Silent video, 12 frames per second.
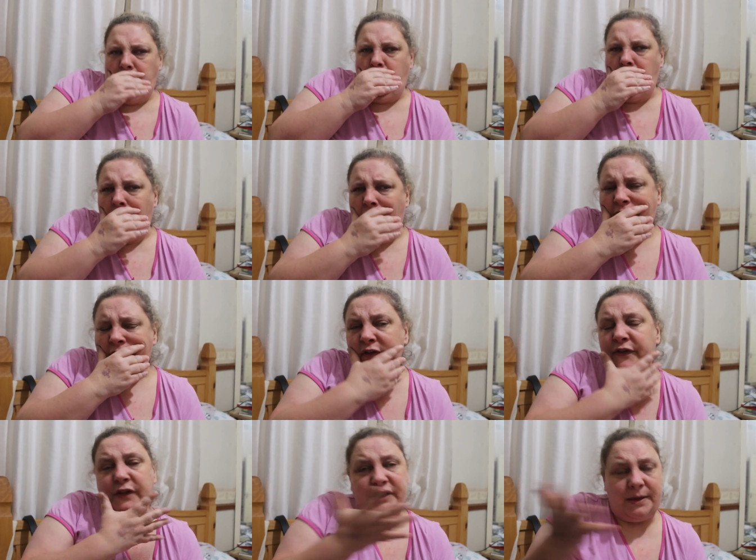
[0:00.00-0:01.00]
the very
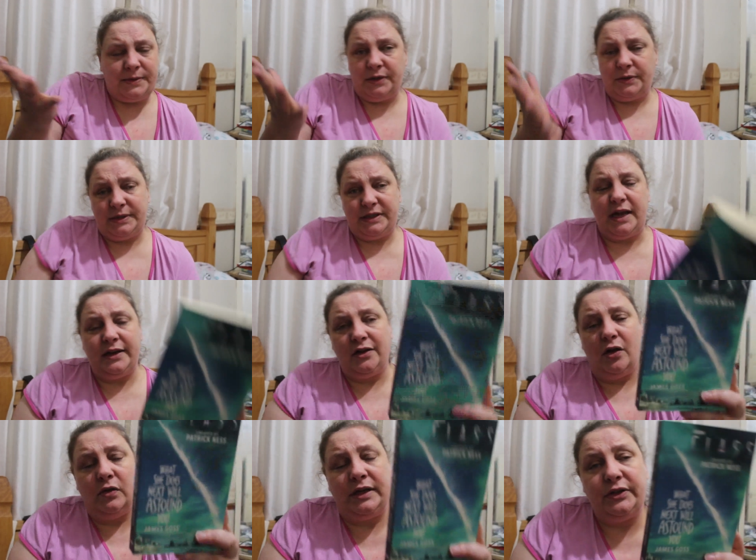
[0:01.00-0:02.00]
first episode was set in
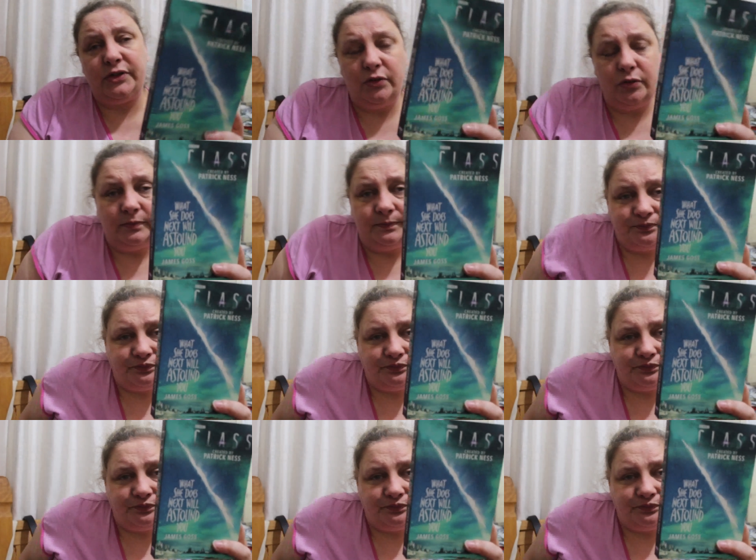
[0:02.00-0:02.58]
Coal Hill School.